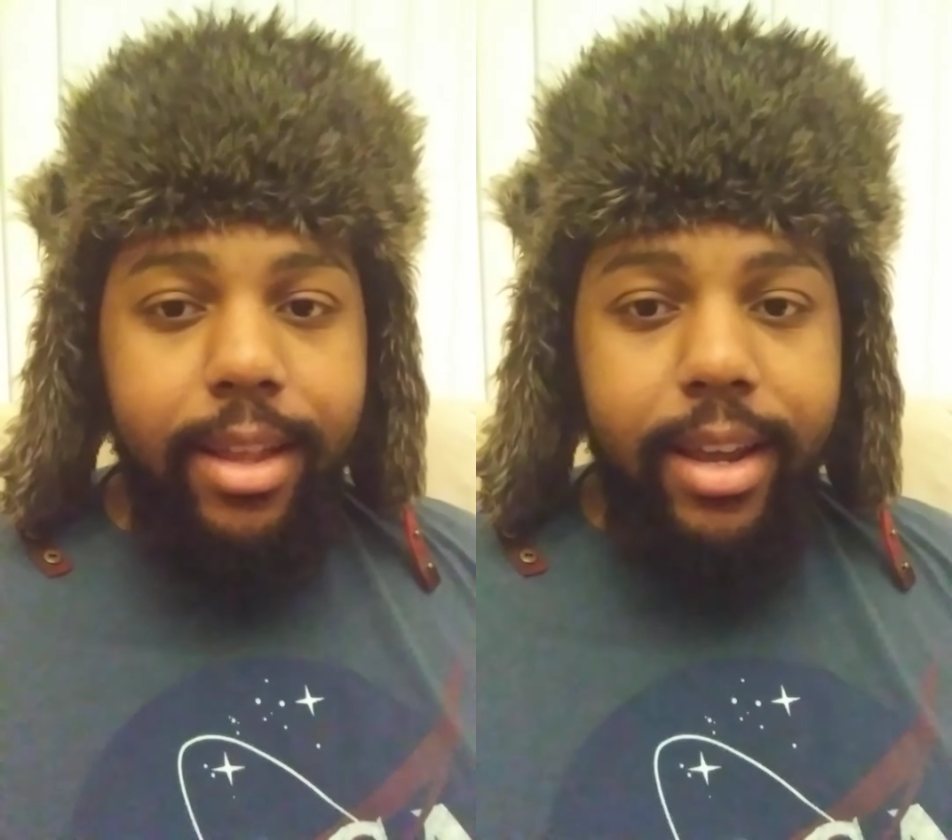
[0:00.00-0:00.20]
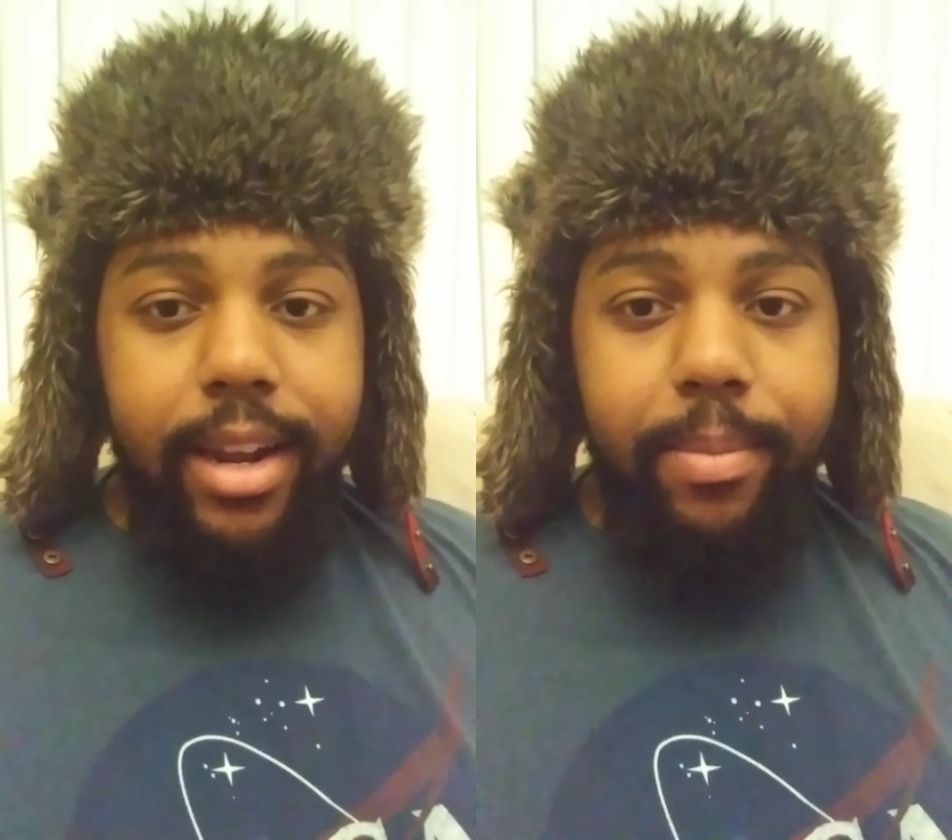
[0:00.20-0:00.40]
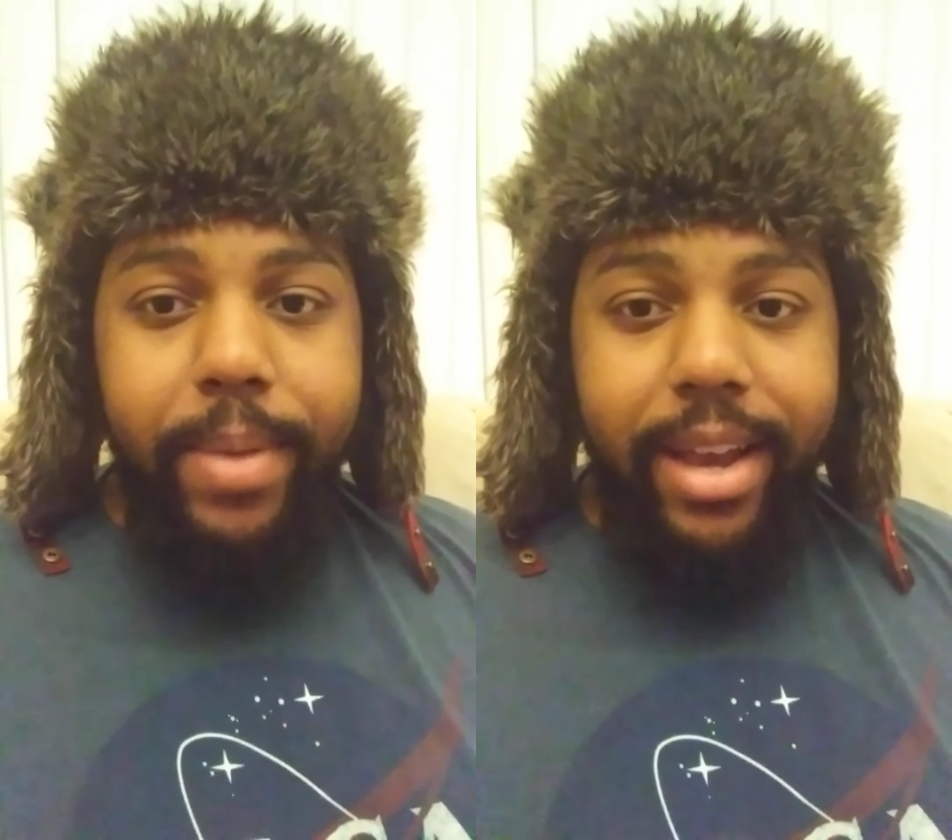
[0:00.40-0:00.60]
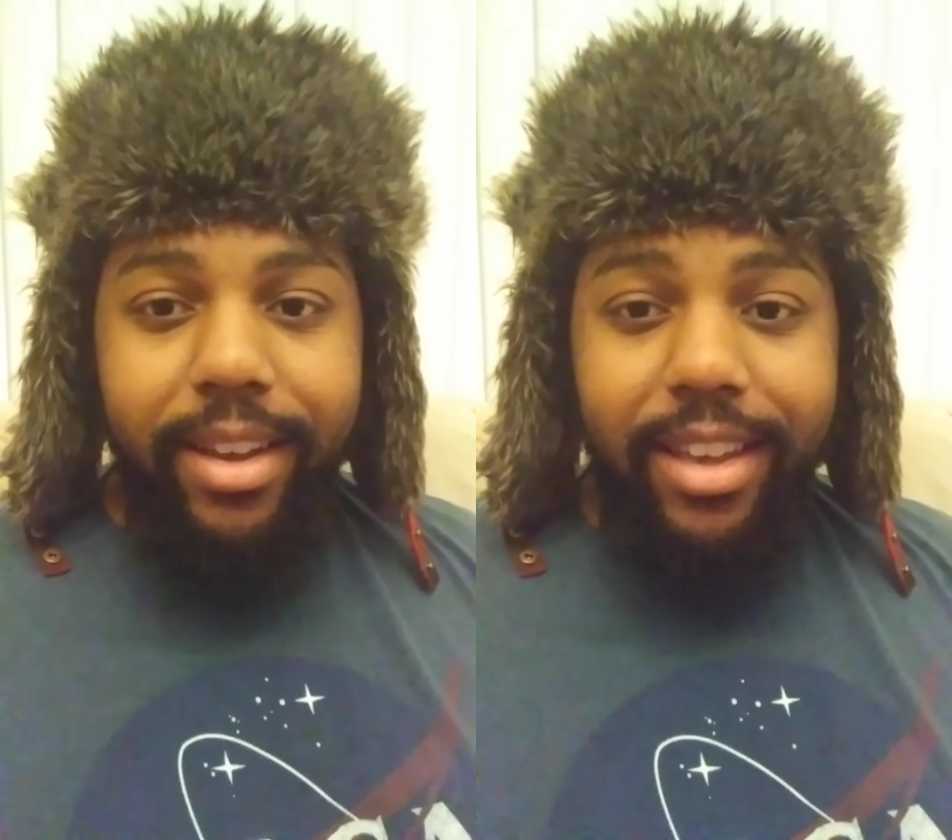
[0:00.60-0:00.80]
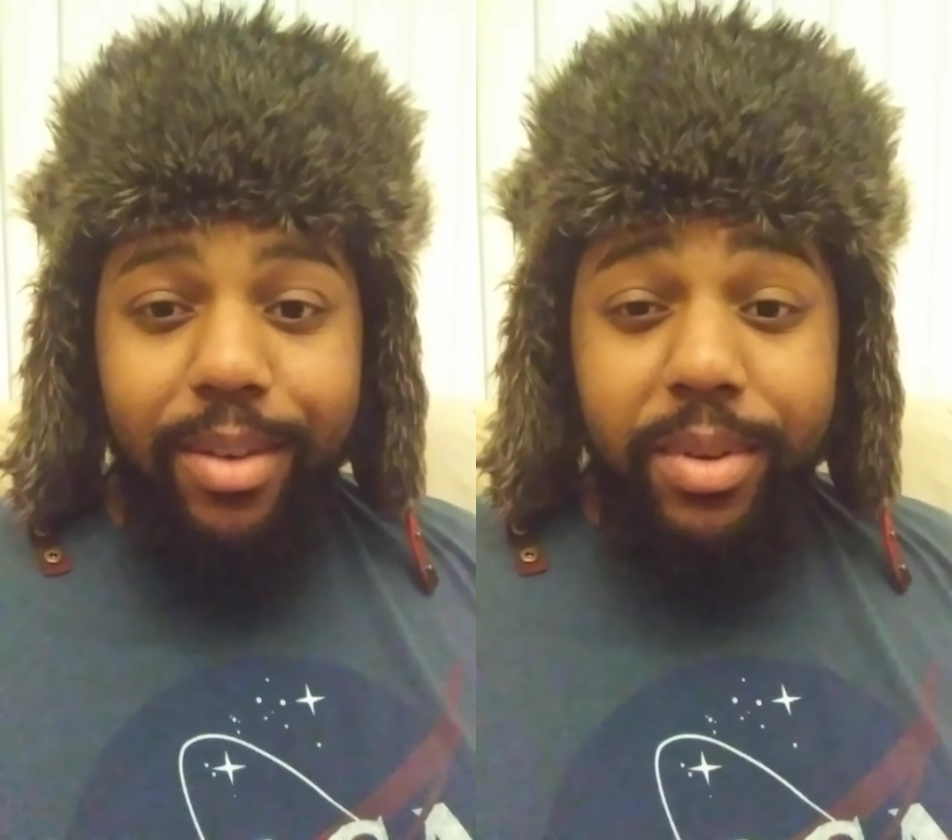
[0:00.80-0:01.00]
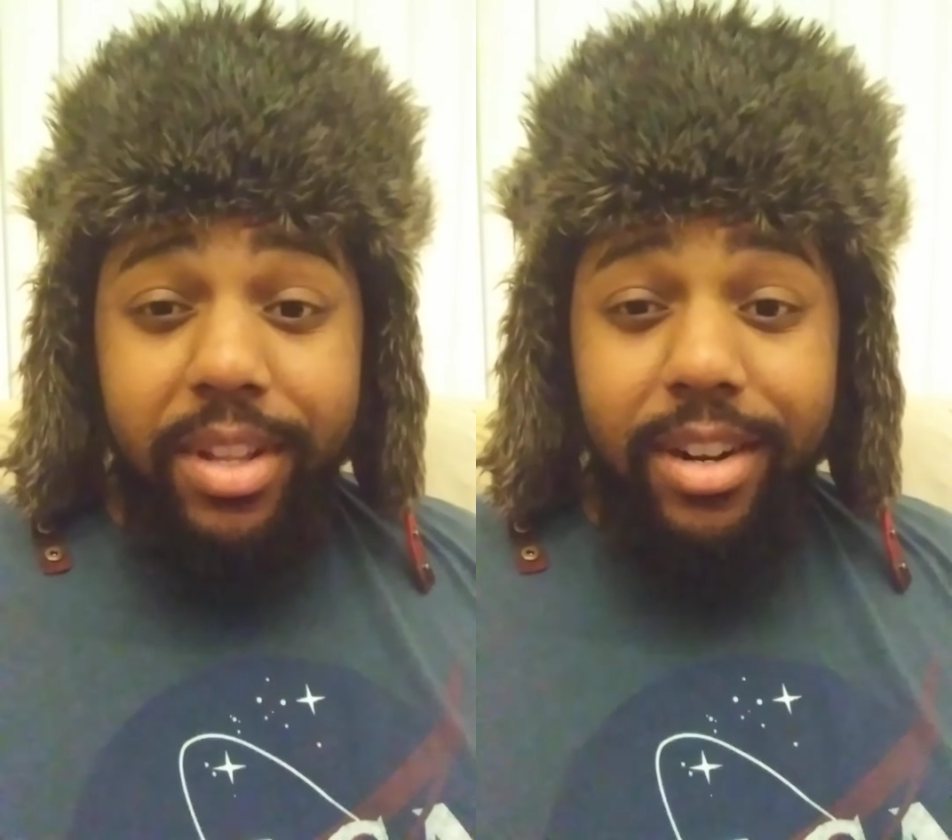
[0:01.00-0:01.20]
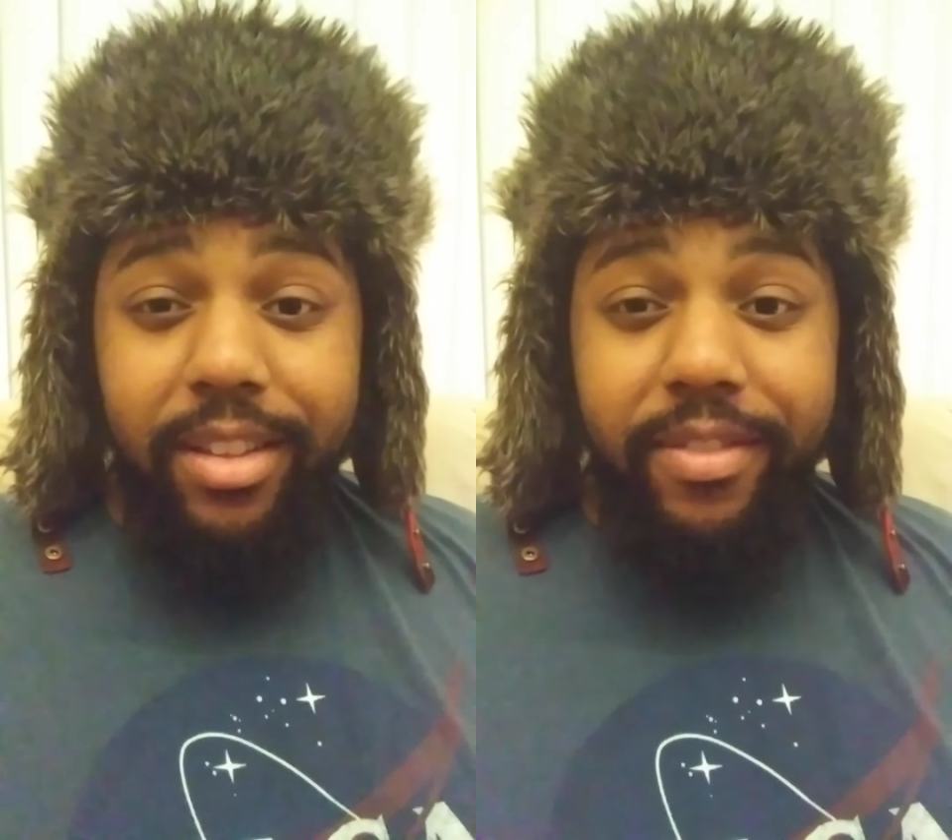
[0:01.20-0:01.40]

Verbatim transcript: and I'm back again with another